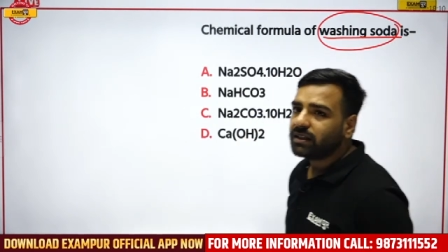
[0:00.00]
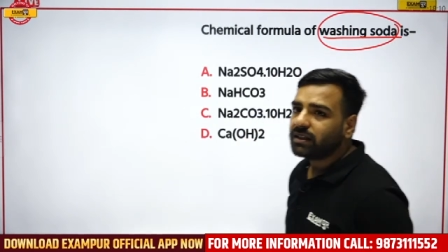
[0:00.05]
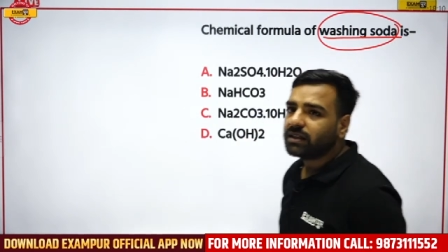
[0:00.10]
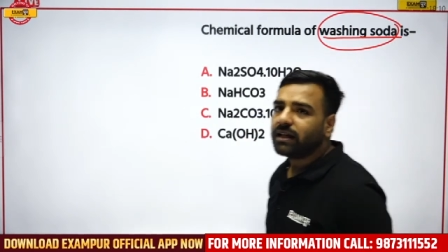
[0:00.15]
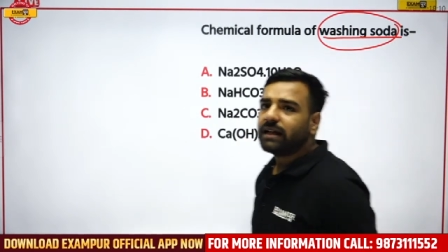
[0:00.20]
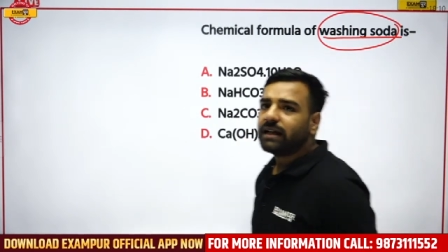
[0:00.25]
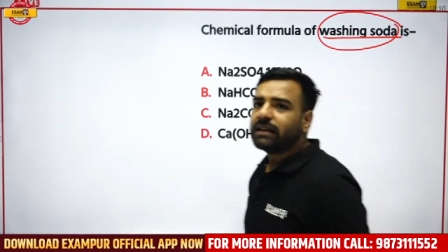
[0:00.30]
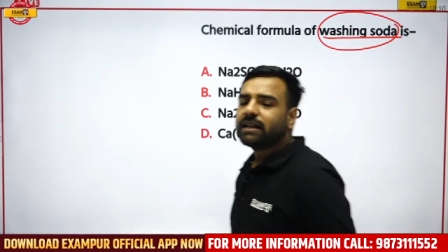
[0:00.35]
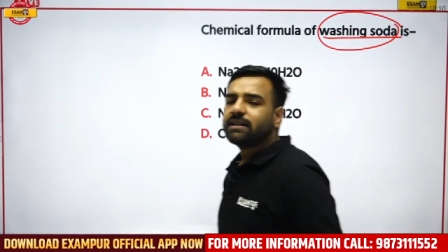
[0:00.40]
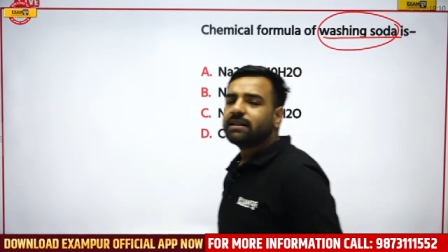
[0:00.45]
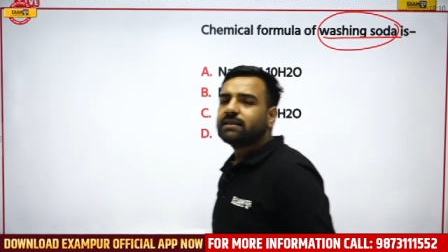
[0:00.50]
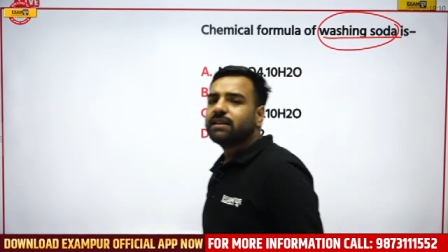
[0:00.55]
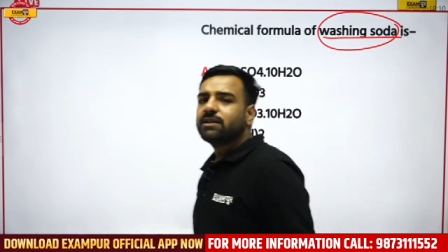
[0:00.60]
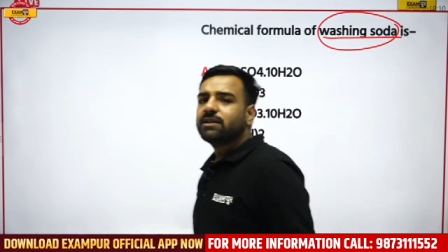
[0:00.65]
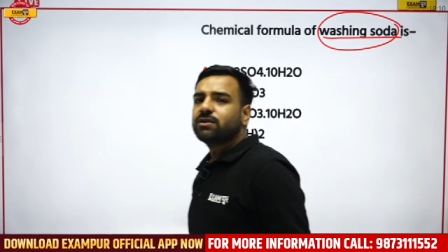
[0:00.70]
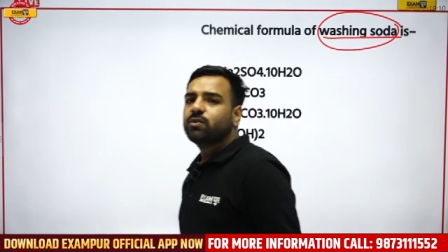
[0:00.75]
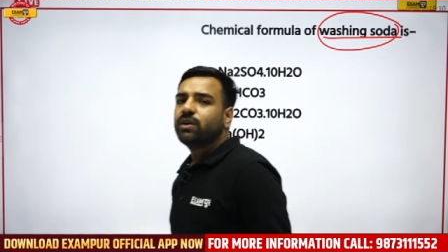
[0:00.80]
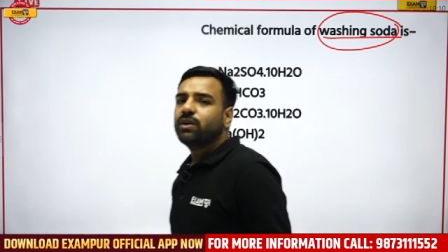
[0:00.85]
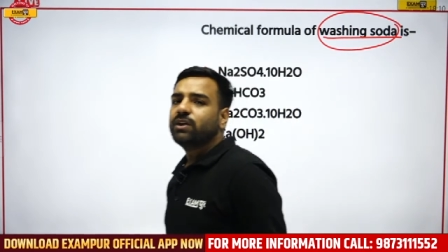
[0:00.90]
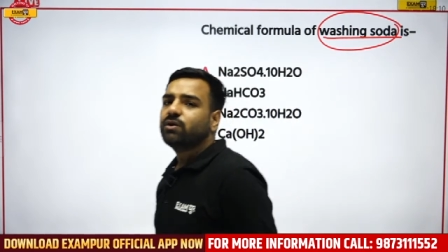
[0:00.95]
here
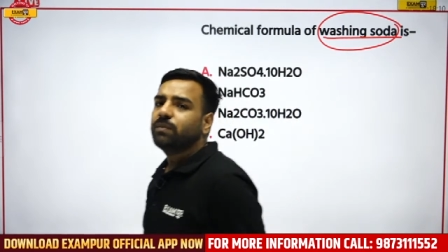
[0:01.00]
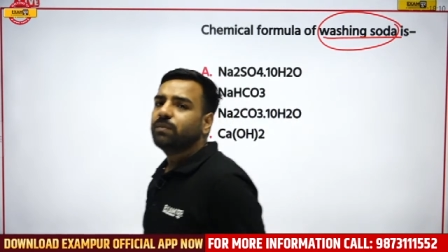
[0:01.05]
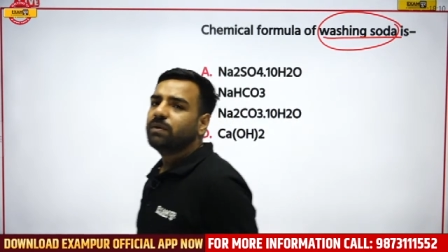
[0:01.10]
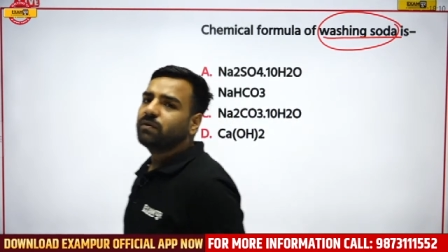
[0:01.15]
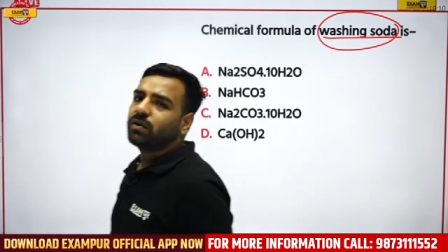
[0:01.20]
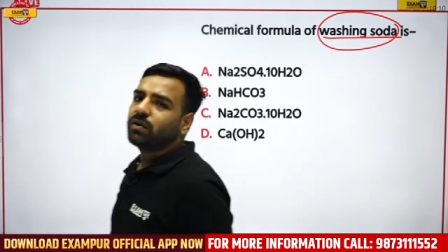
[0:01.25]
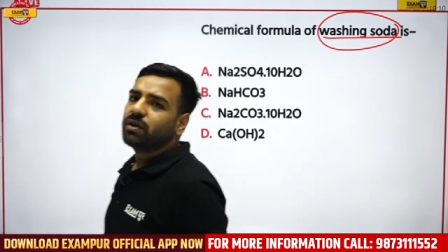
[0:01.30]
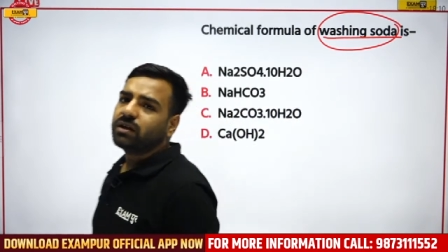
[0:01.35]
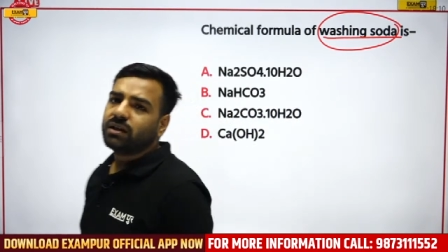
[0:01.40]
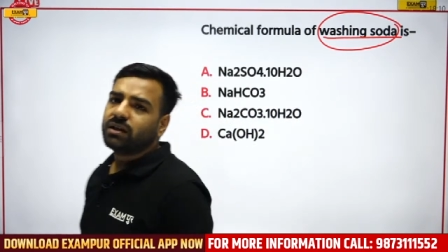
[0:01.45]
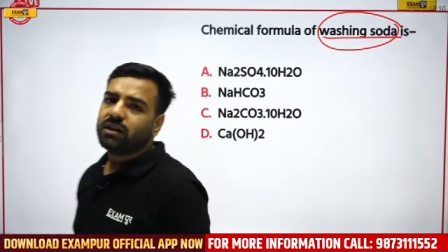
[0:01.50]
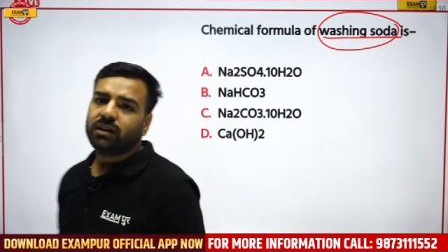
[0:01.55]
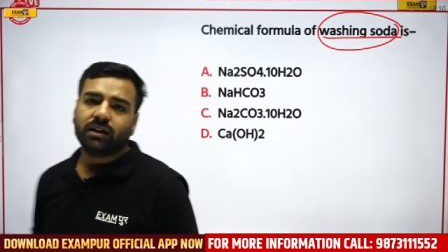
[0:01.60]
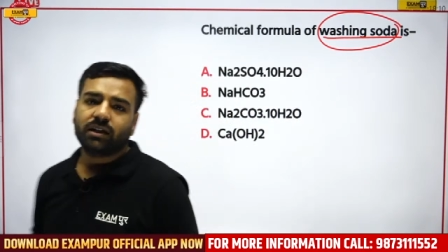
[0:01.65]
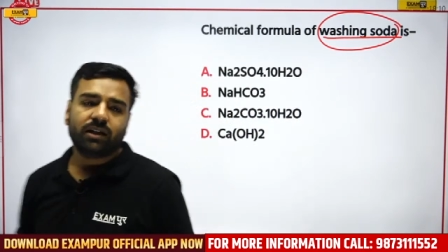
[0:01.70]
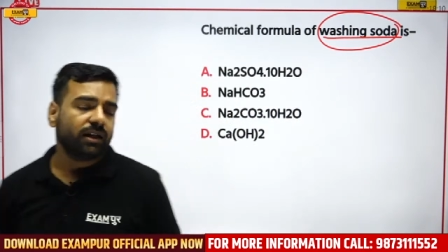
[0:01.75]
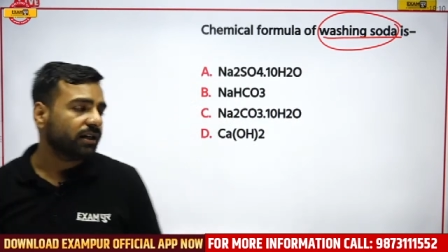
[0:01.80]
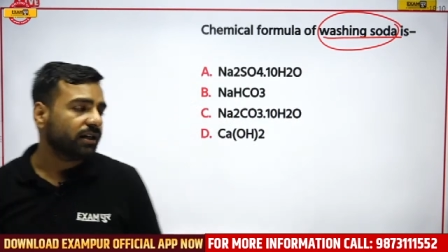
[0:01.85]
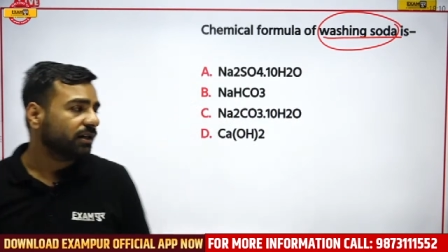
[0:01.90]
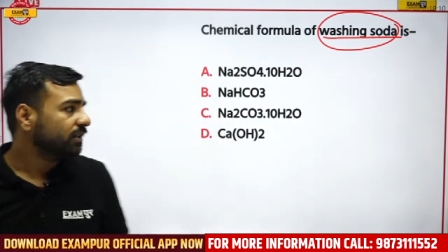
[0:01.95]
the correct answer is going
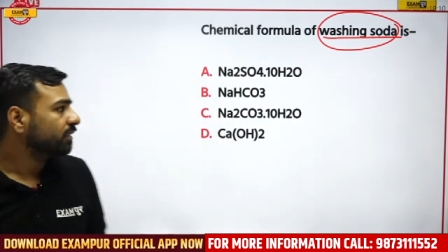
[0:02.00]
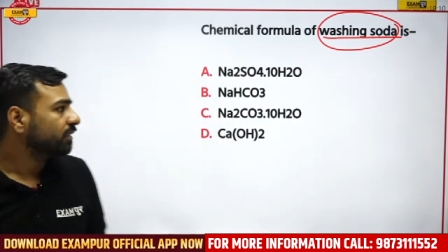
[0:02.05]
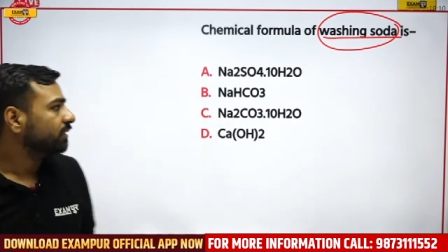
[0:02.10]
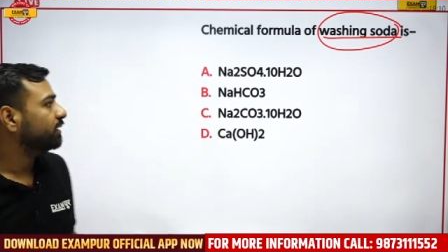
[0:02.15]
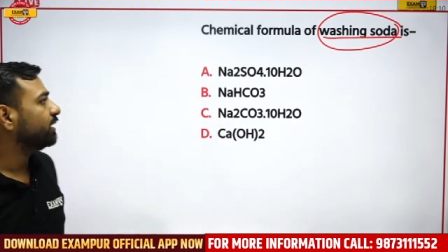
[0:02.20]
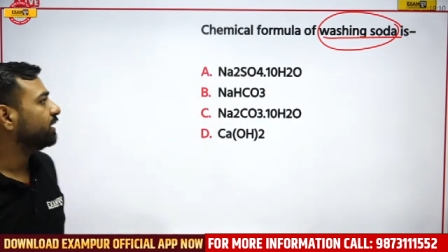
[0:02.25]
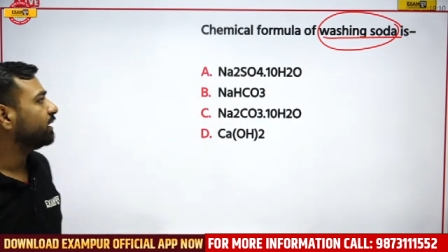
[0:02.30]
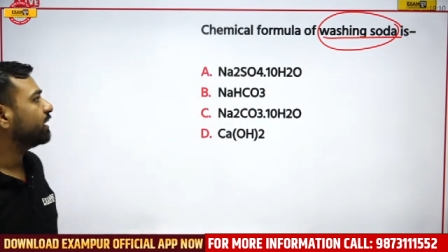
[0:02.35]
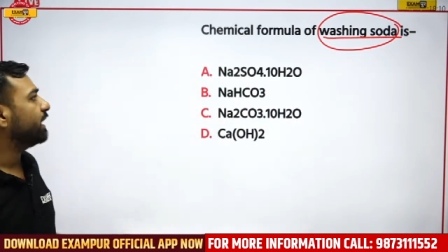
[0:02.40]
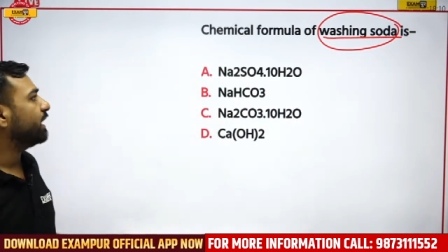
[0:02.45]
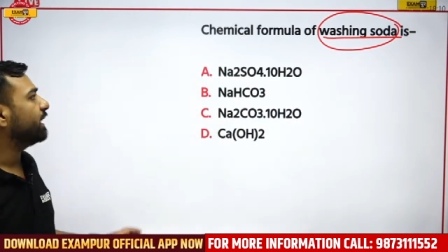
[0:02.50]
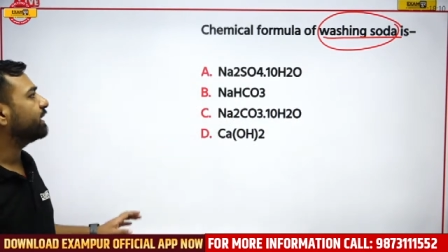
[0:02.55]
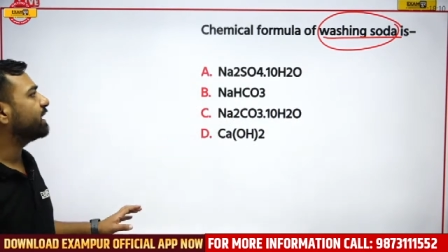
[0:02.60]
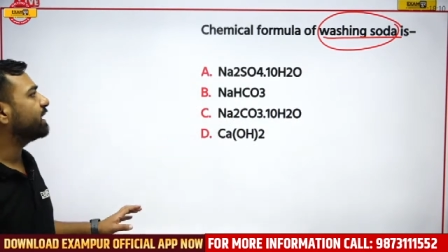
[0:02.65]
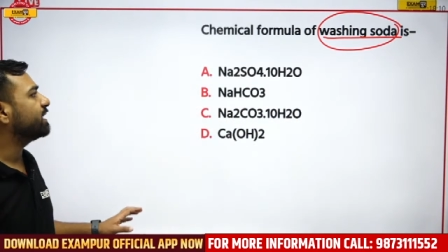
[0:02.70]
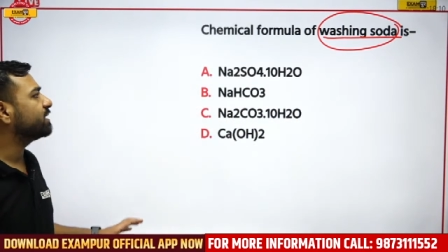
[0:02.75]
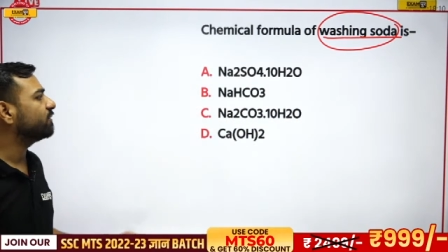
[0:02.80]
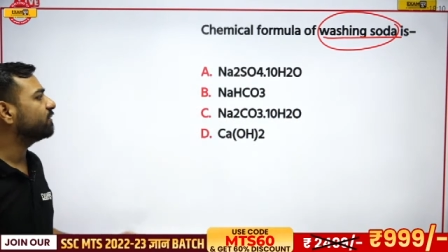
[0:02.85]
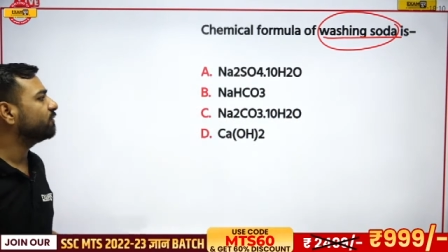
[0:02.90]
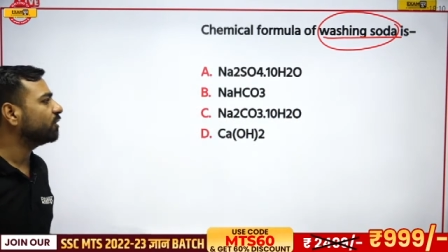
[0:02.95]
to be what? Here
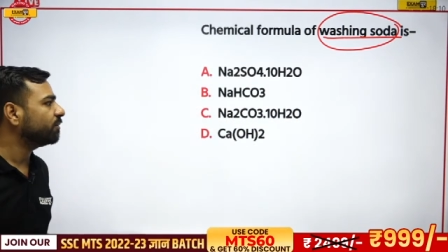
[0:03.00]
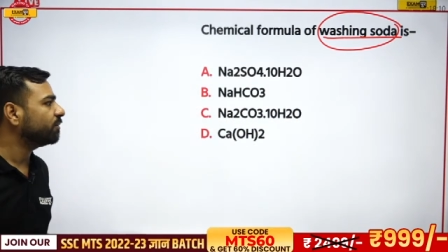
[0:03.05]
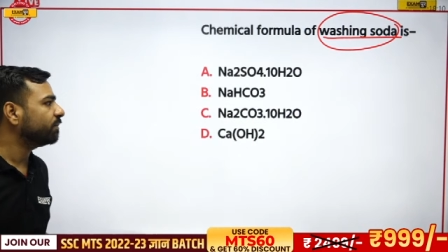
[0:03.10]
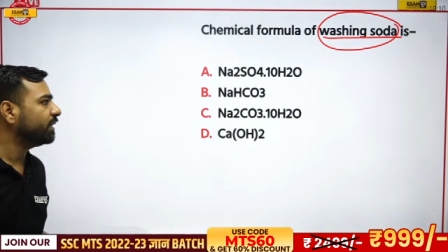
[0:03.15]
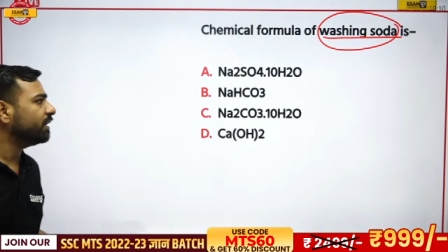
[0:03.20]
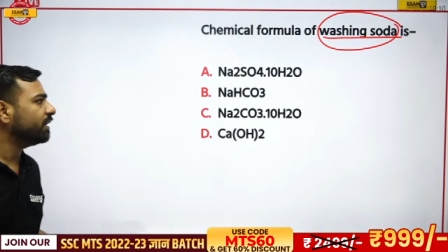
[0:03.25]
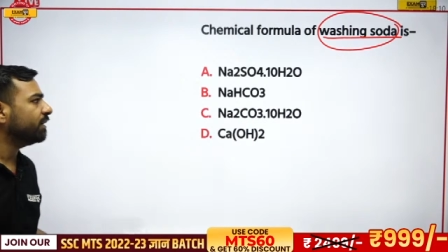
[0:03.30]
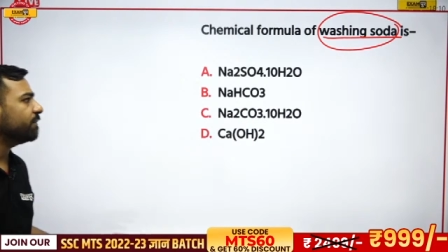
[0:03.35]
the correct